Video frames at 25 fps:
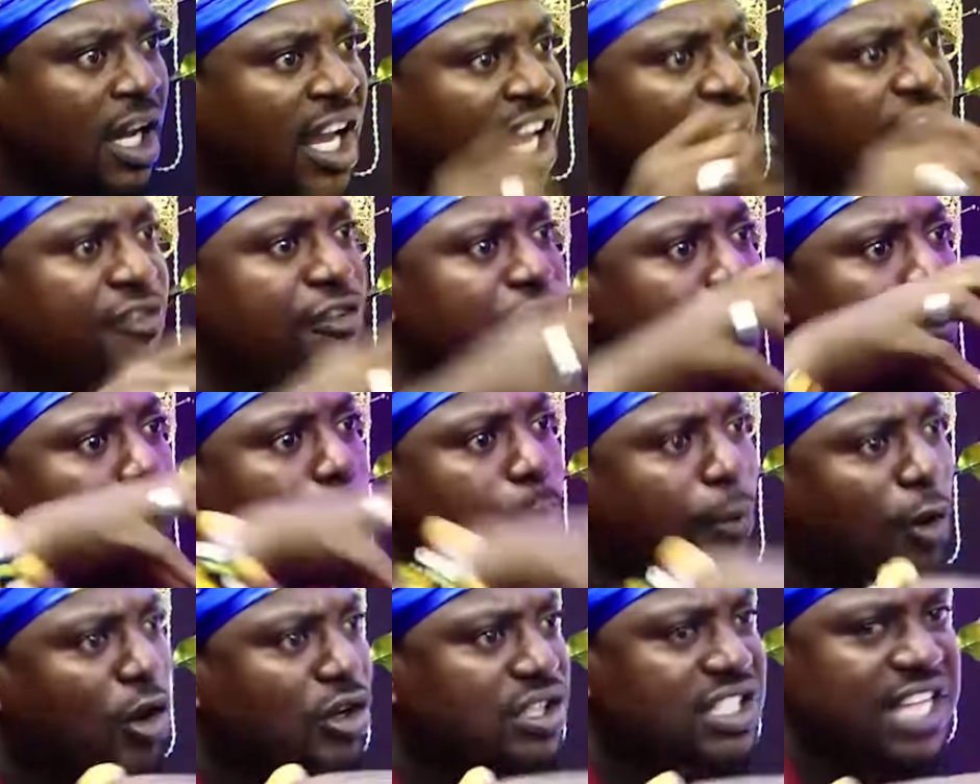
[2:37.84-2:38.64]
even
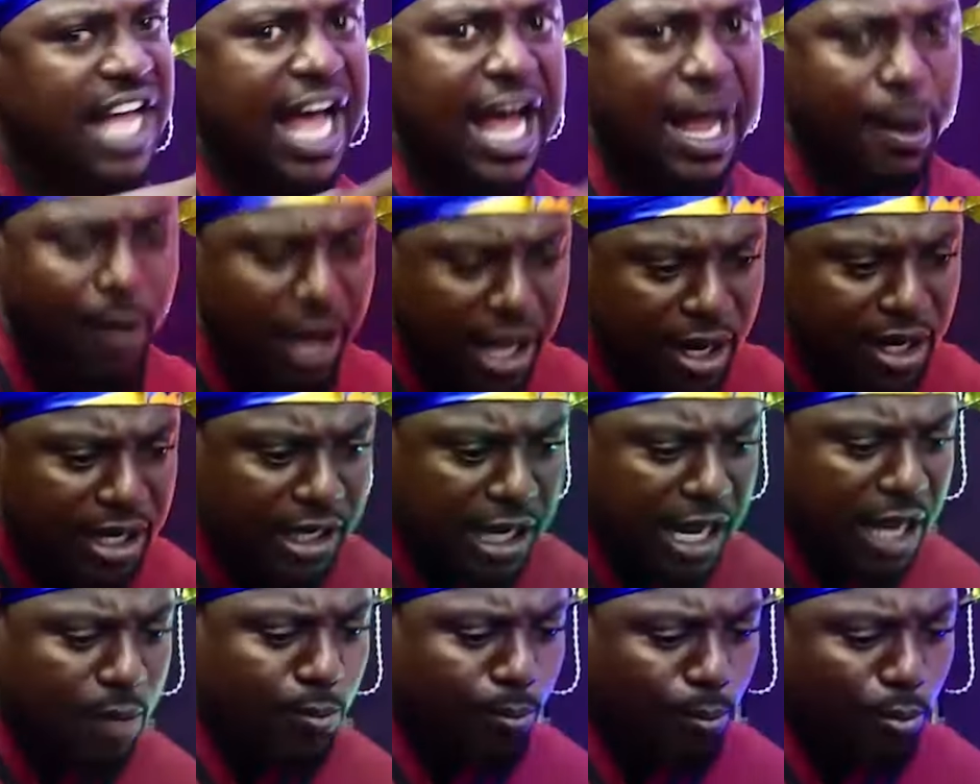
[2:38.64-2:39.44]
post and
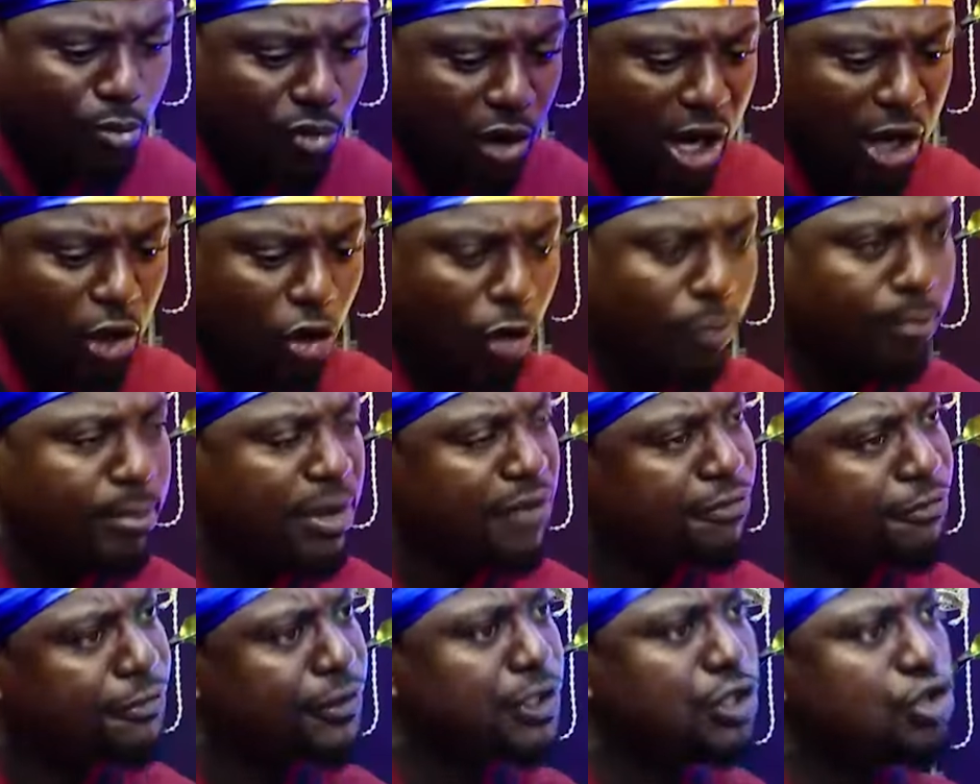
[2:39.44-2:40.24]
muano be
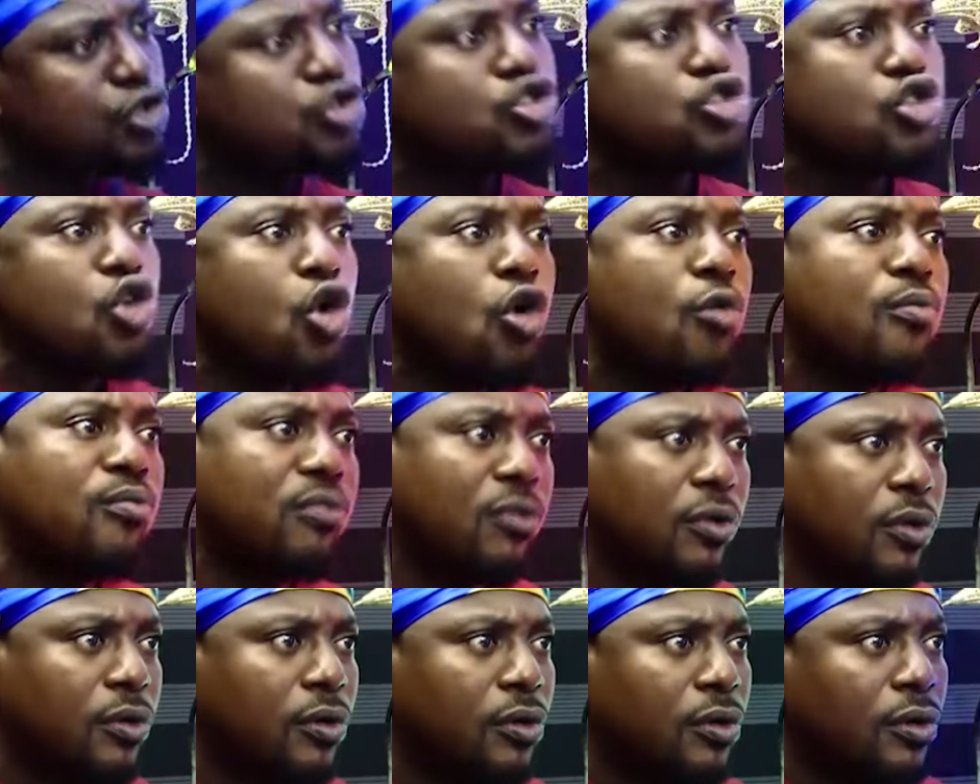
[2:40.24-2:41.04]
free
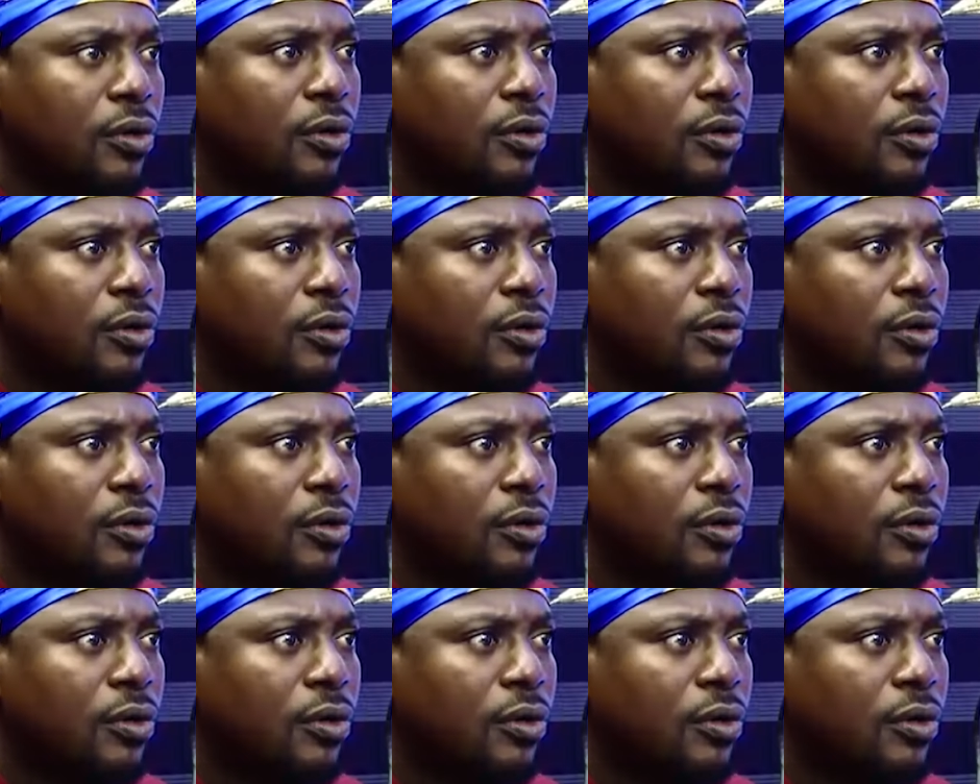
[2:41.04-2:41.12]
sum